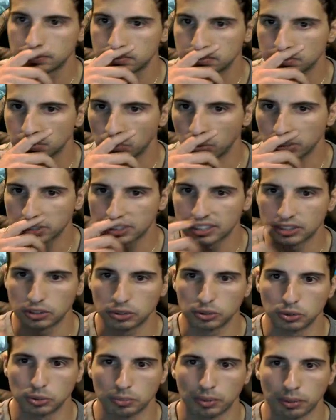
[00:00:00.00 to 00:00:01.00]
what can you do,
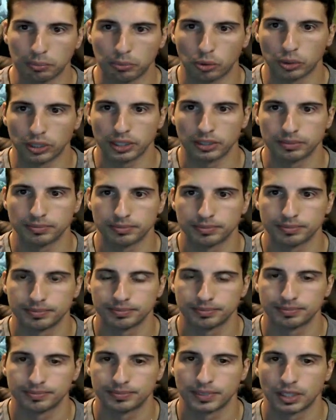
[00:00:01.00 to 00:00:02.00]
my
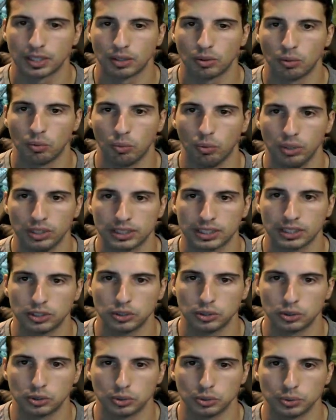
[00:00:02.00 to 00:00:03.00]
boy? What can
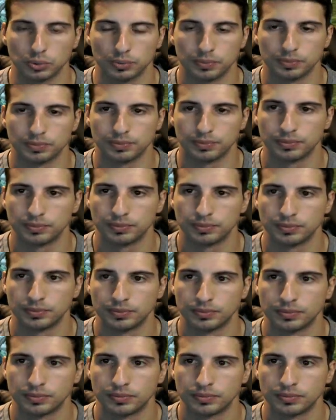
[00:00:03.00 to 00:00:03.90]
you do?